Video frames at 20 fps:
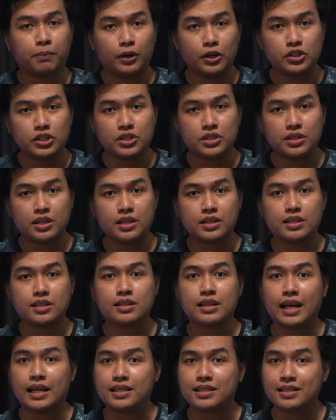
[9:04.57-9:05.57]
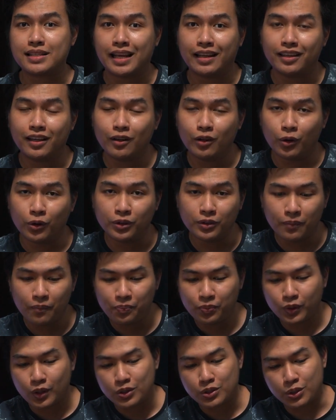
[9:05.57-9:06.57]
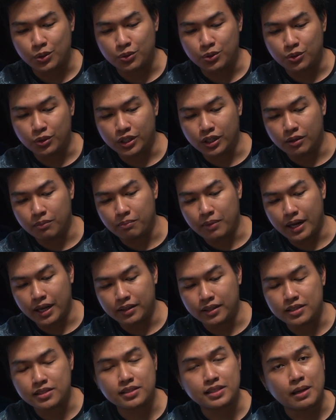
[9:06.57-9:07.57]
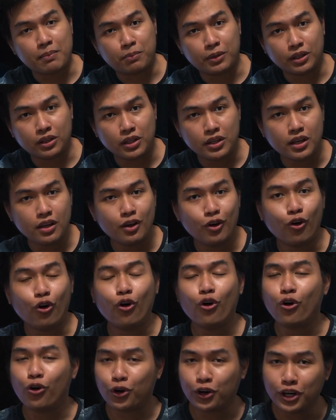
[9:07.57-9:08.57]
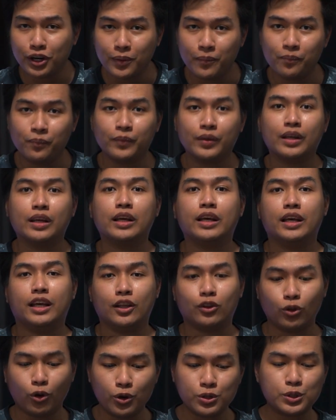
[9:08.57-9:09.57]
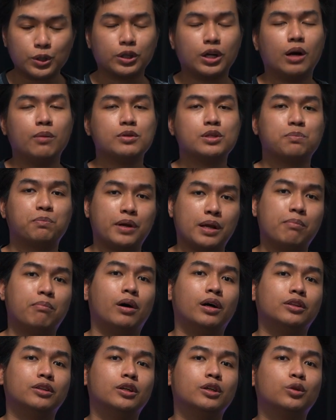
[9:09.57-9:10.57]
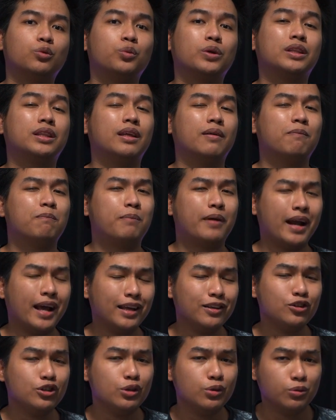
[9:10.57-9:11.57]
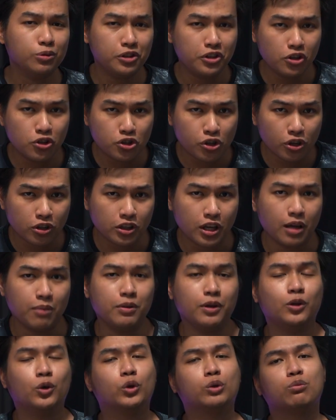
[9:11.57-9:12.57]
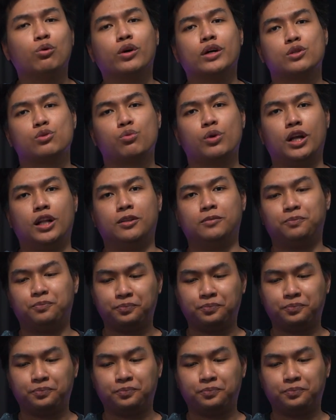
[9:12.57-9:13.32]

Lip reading: purchase this as standalone, so you can buy this separately, or it also comes pre-bundled with the brand new Legion gaming notebook as well.